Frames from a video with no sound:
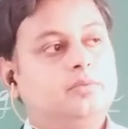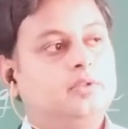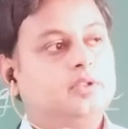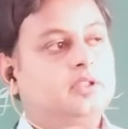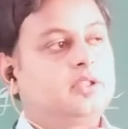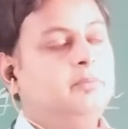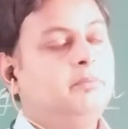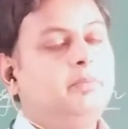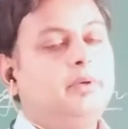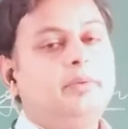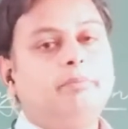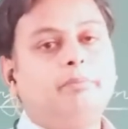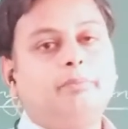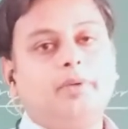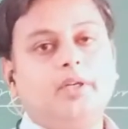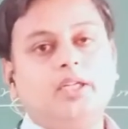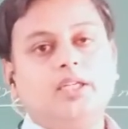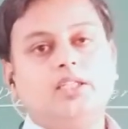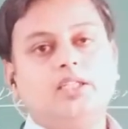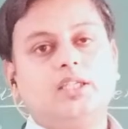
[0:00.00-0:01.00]
simply
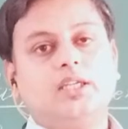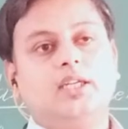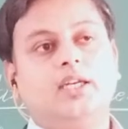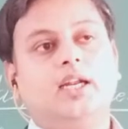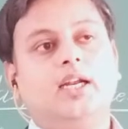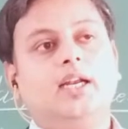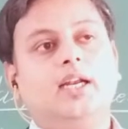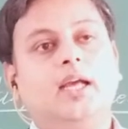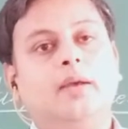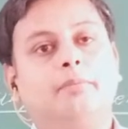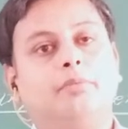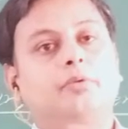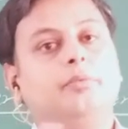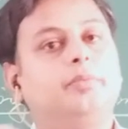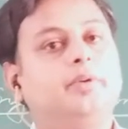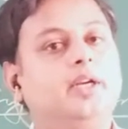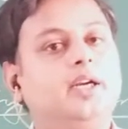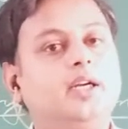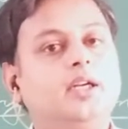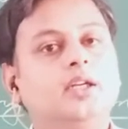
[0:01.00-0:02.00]
placed in an
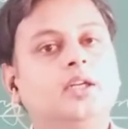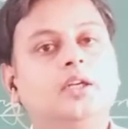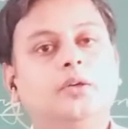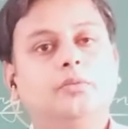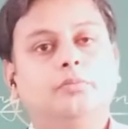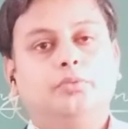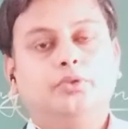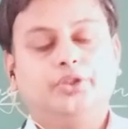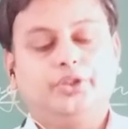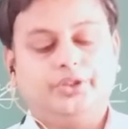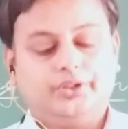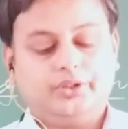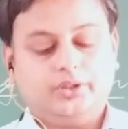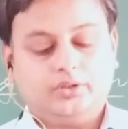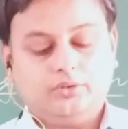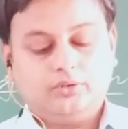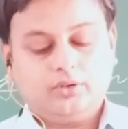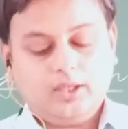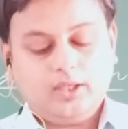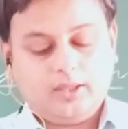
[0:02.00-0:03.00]
appropriate
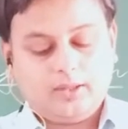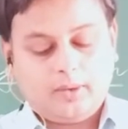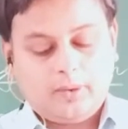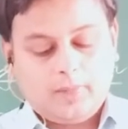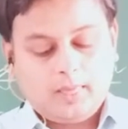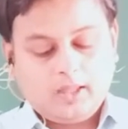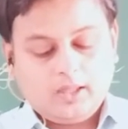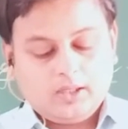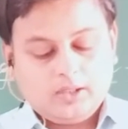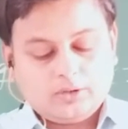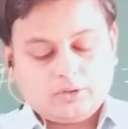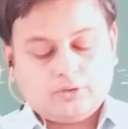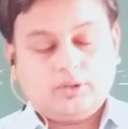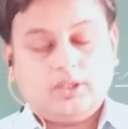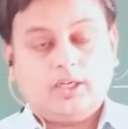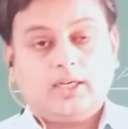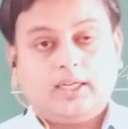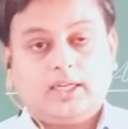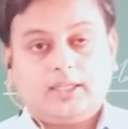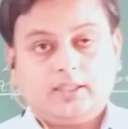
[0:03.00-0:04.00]
position. Okay, so
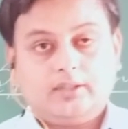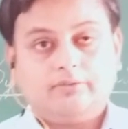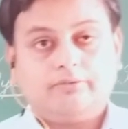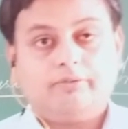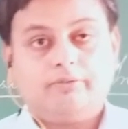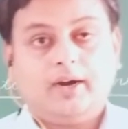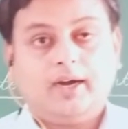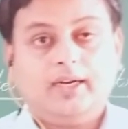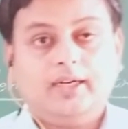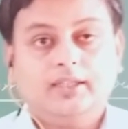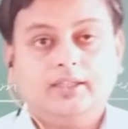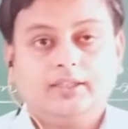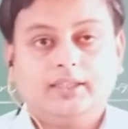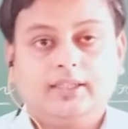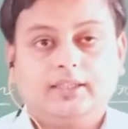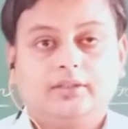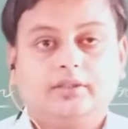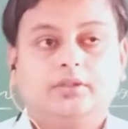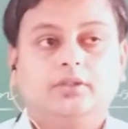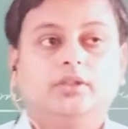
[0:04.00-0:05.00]
that I can find
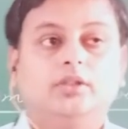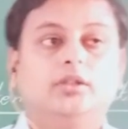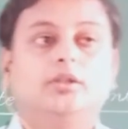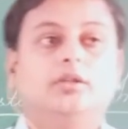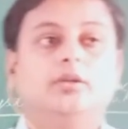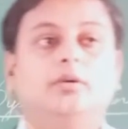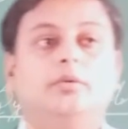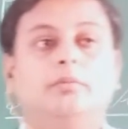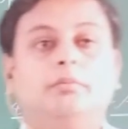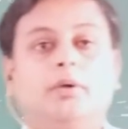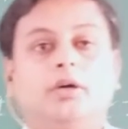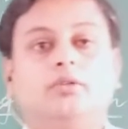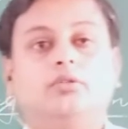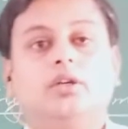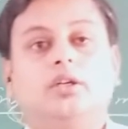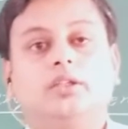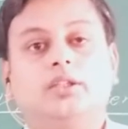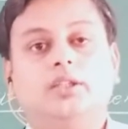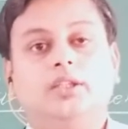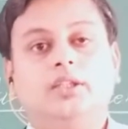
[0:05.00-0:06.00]
that
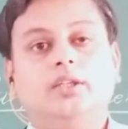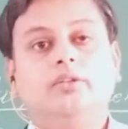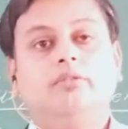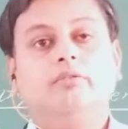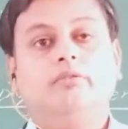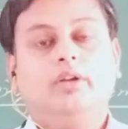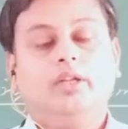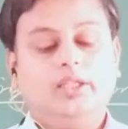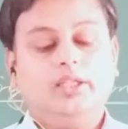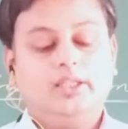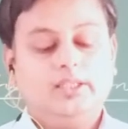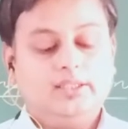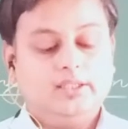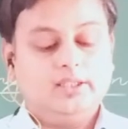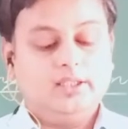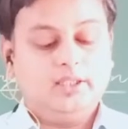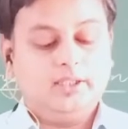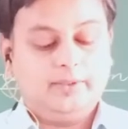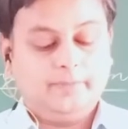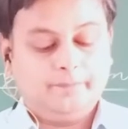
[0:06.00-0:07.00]
particular thing very
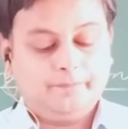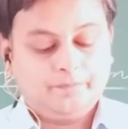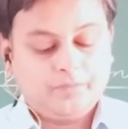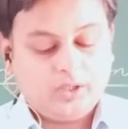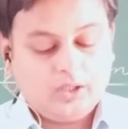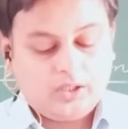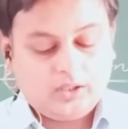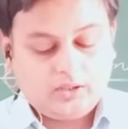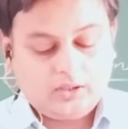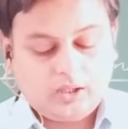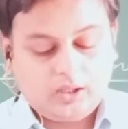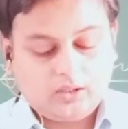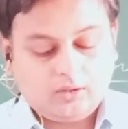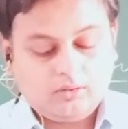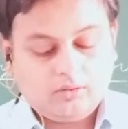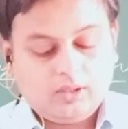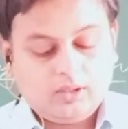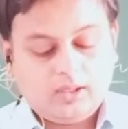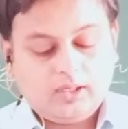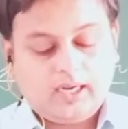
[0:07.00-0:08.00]
easily.
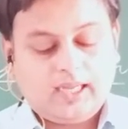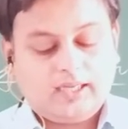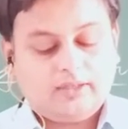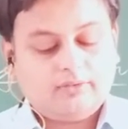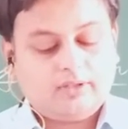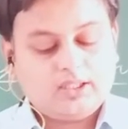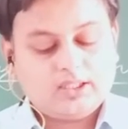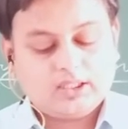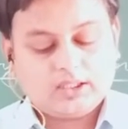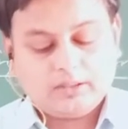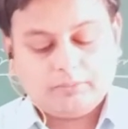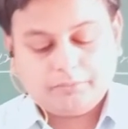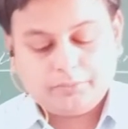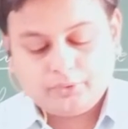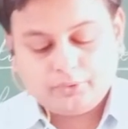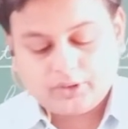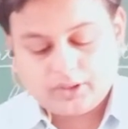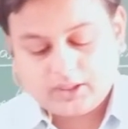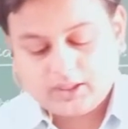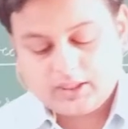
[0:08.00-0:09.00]
Now, likewise, a
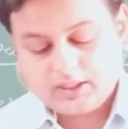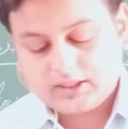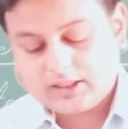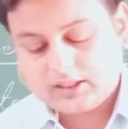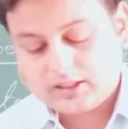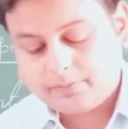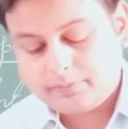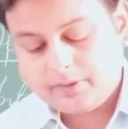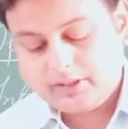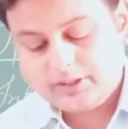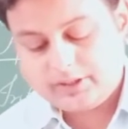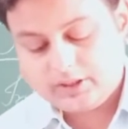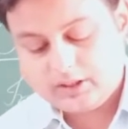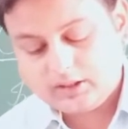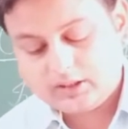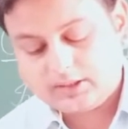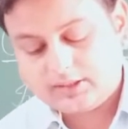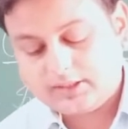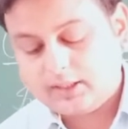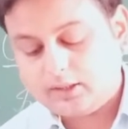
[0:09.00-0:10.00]
computer has a
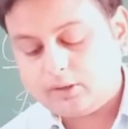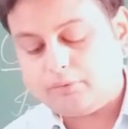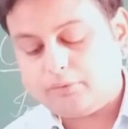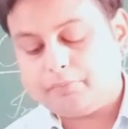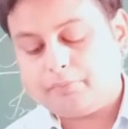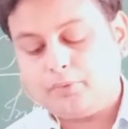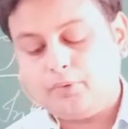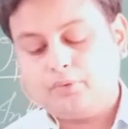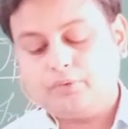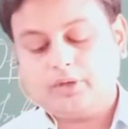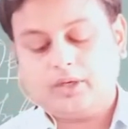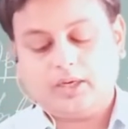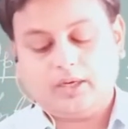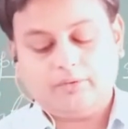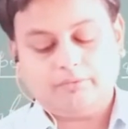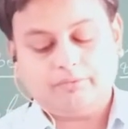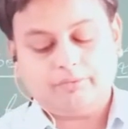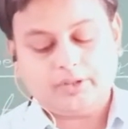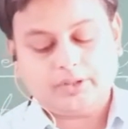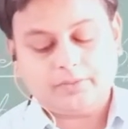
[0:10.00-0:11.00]
special set of
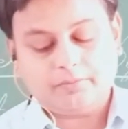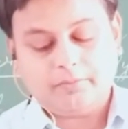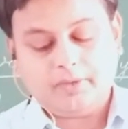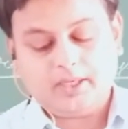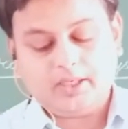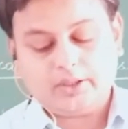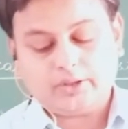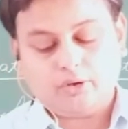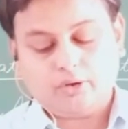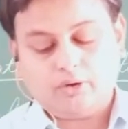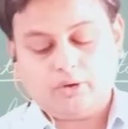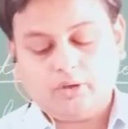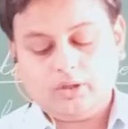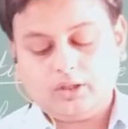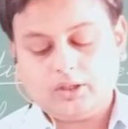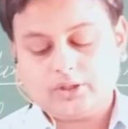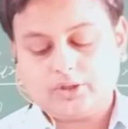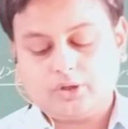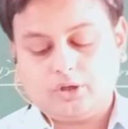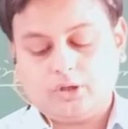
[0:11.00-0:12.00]
programs which manage
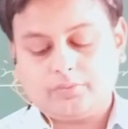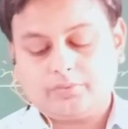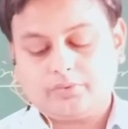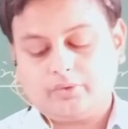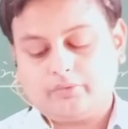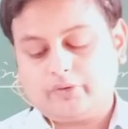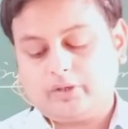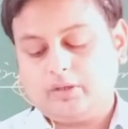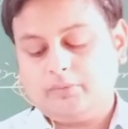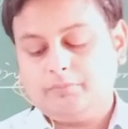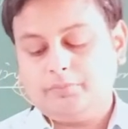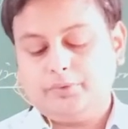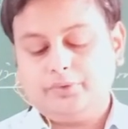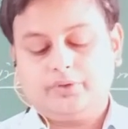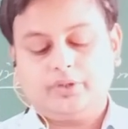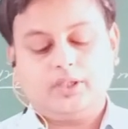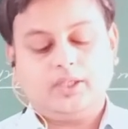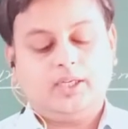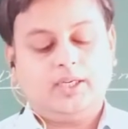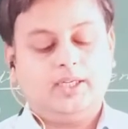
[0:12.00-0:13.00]
all the jobs of
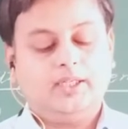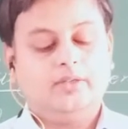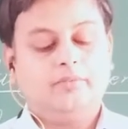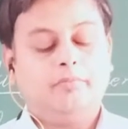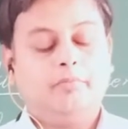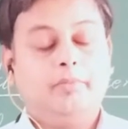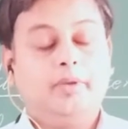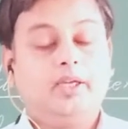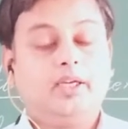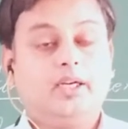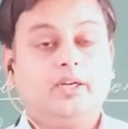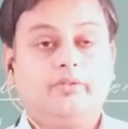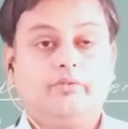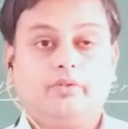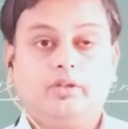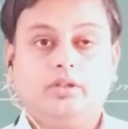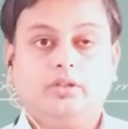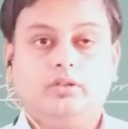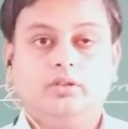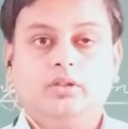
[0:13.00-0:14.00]
computer and make it
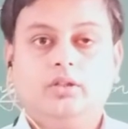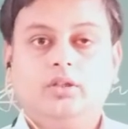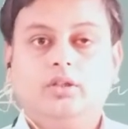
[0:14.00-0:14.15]
run.